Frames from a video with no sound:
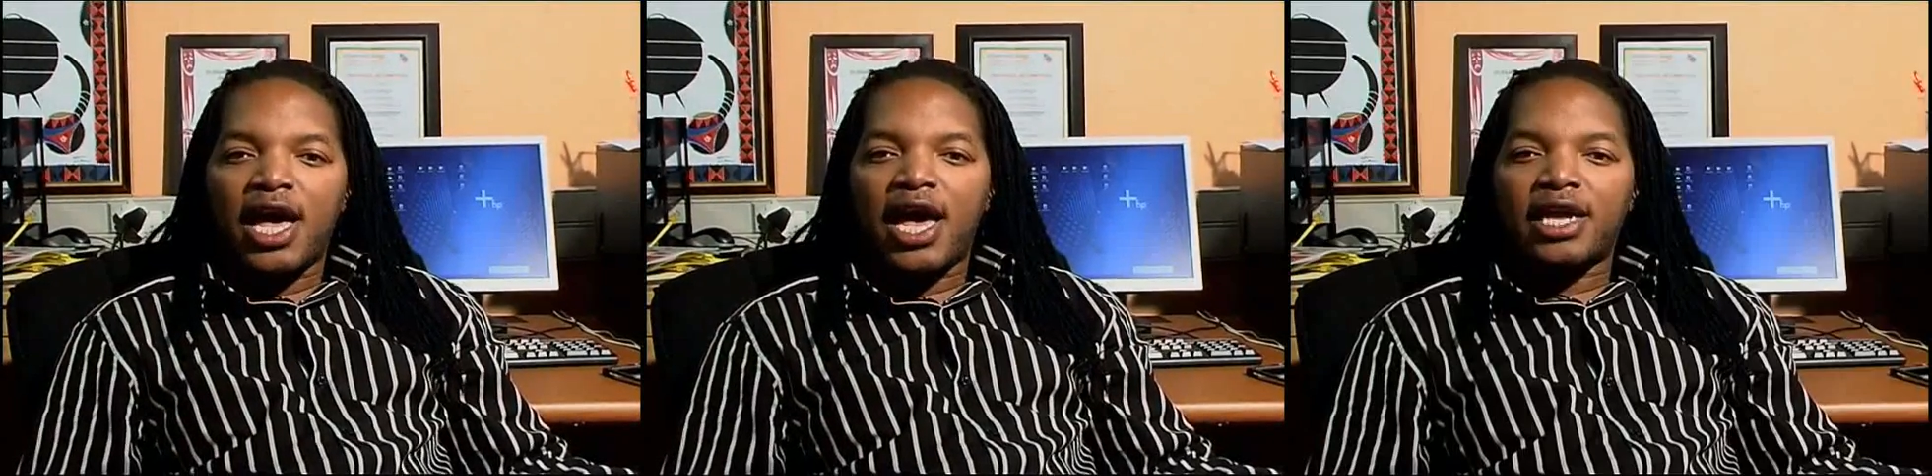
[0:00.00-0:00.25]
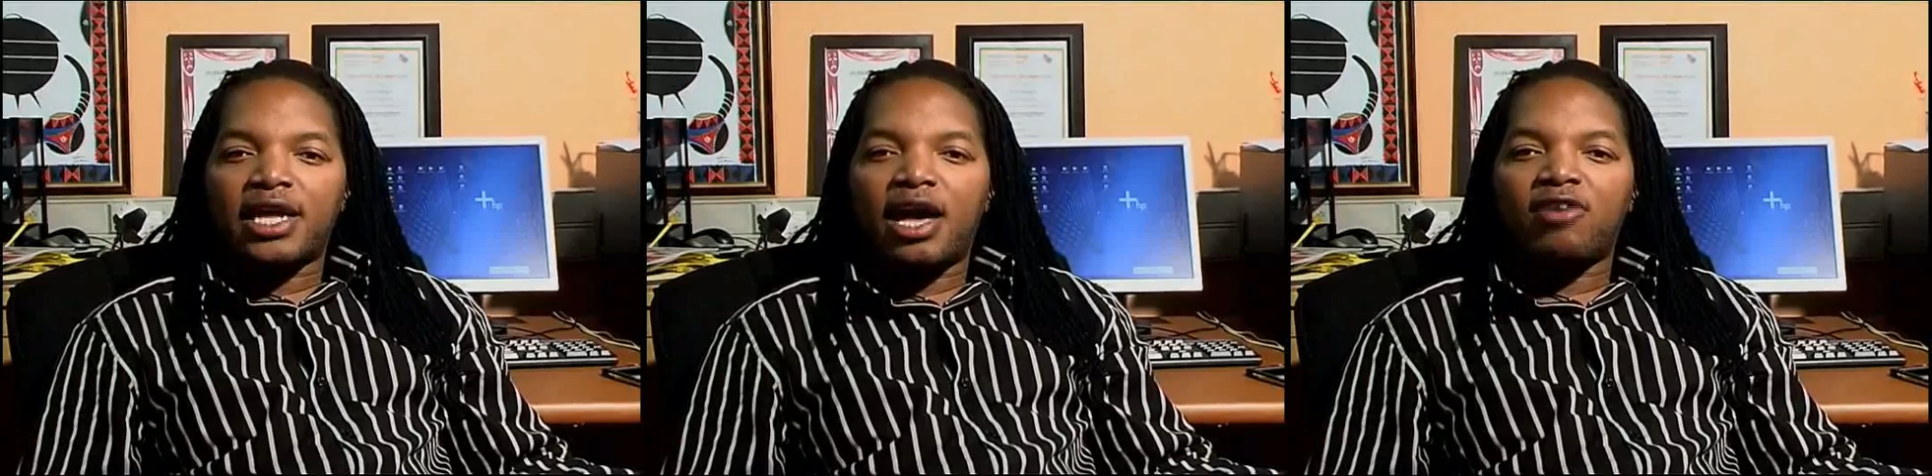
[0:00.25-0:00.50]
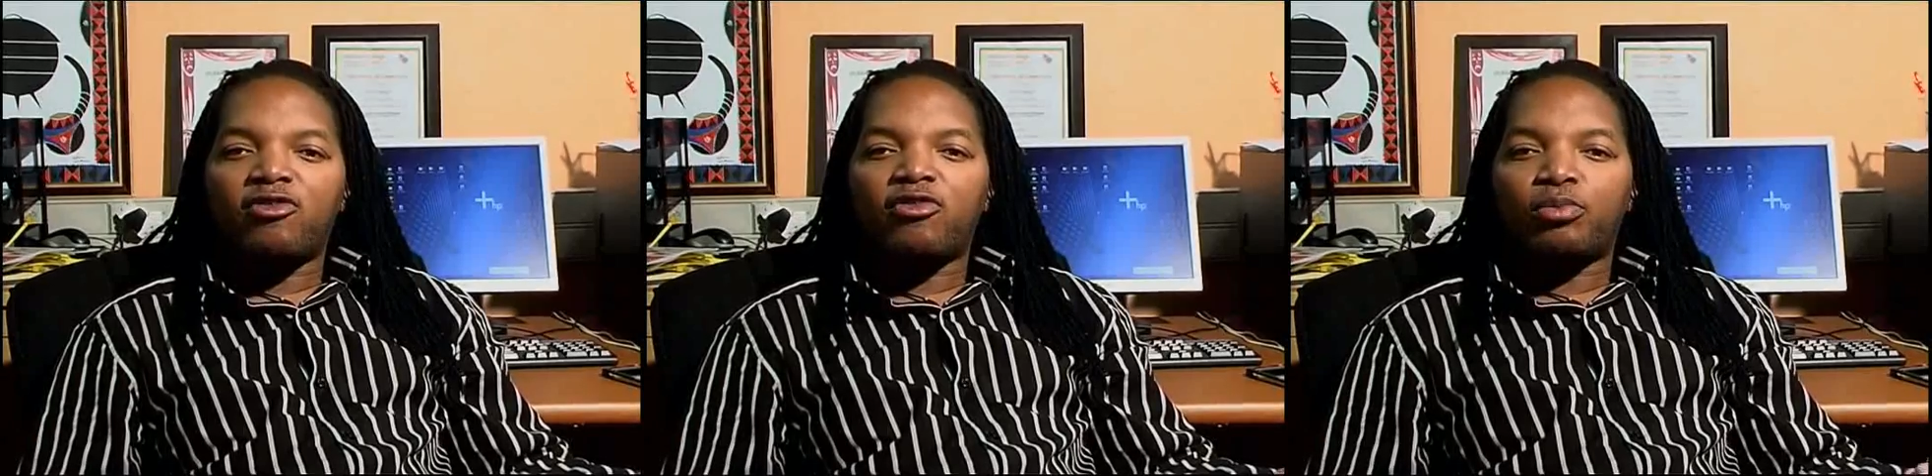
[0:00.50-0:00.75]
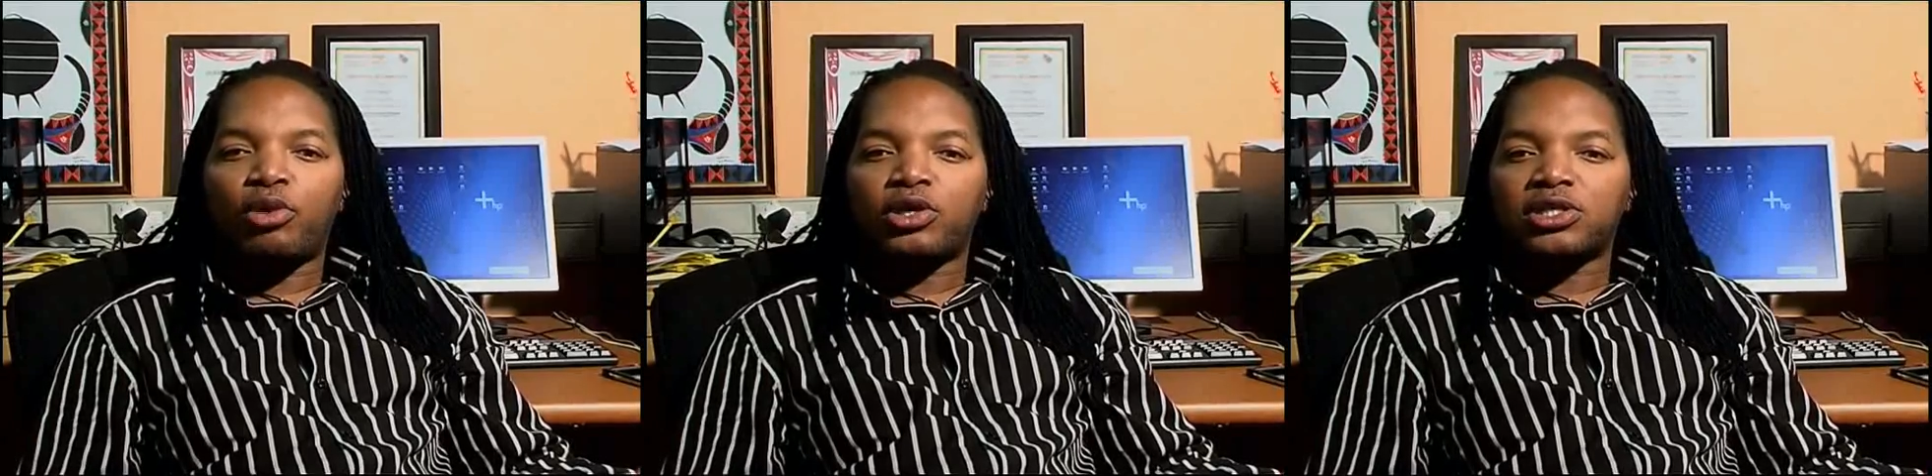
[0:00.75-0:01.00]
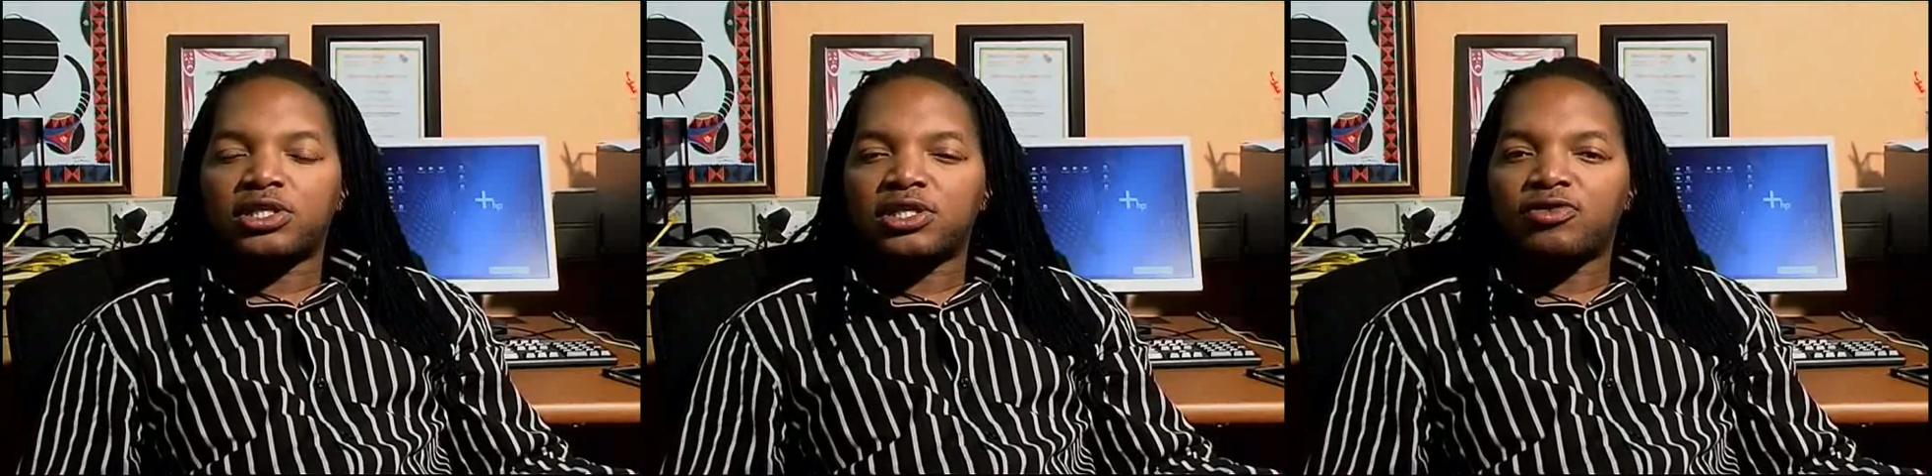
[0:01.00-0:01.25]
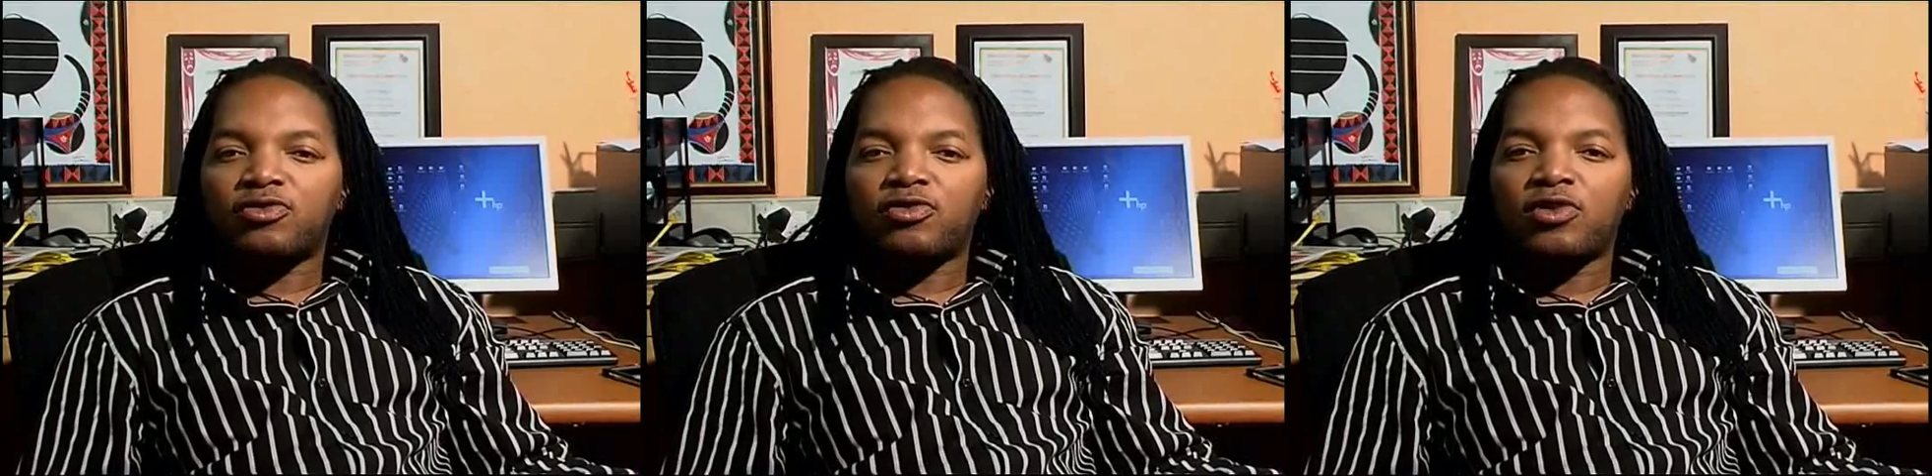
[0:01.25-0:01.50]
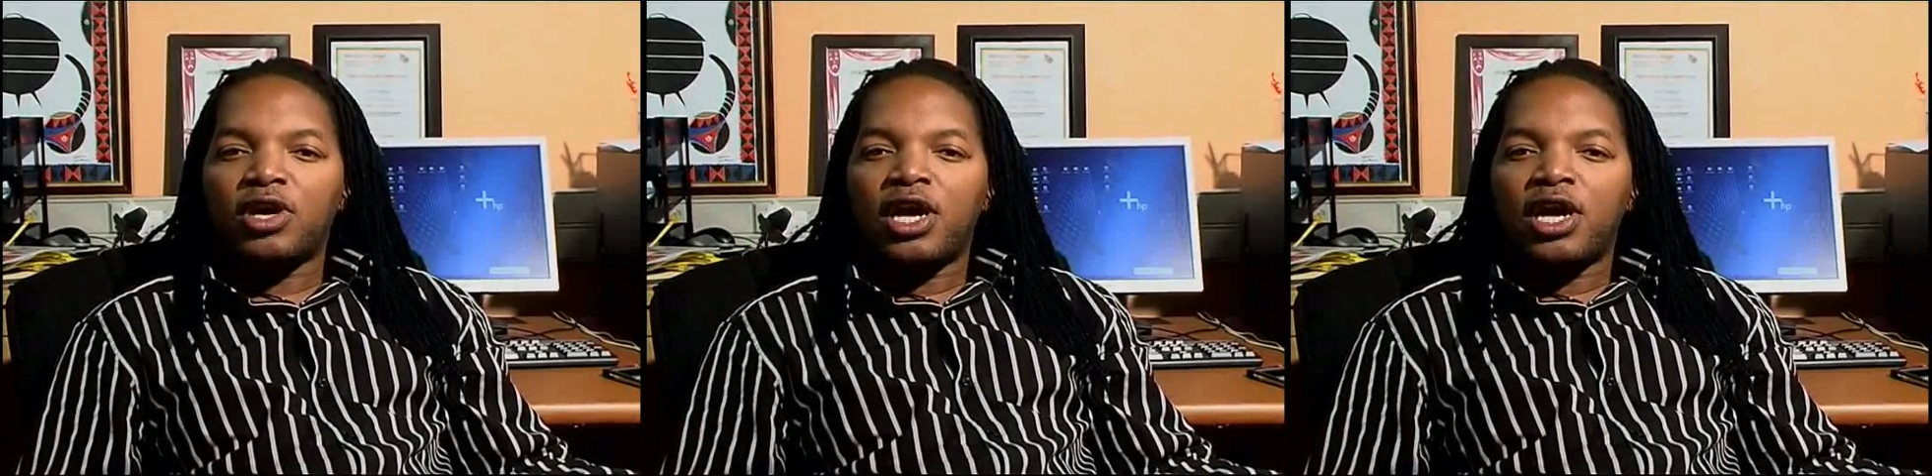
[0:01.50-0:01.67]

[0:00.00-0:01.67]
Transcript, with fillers: and have positive